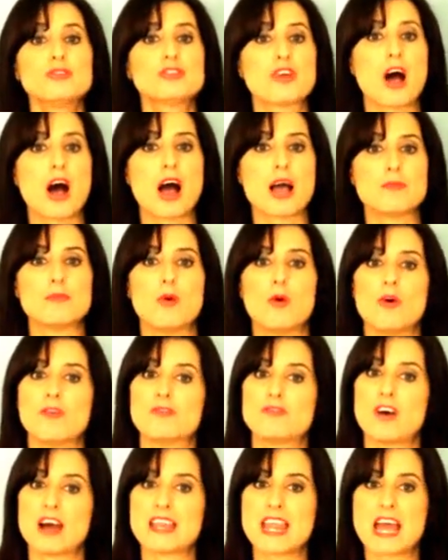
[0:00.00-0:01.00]
time or
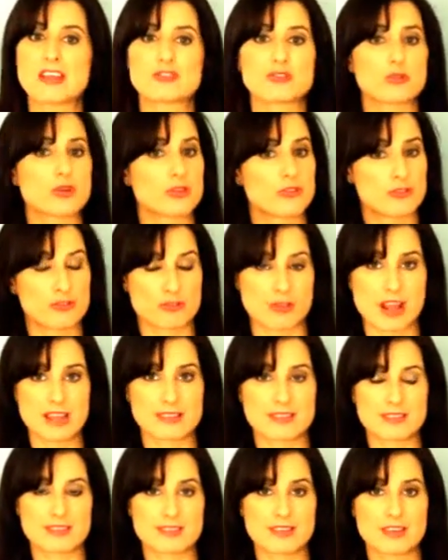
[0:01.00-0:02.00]
financial
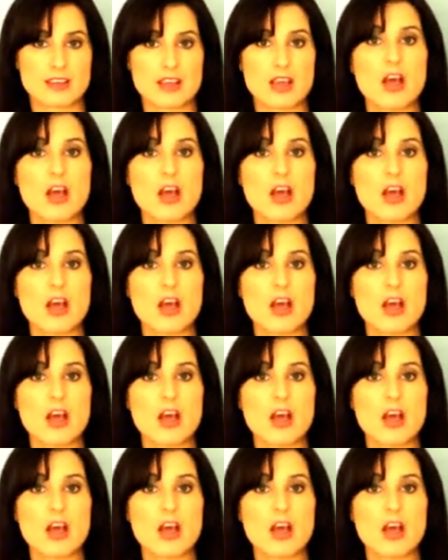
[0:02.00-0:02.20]
constraints.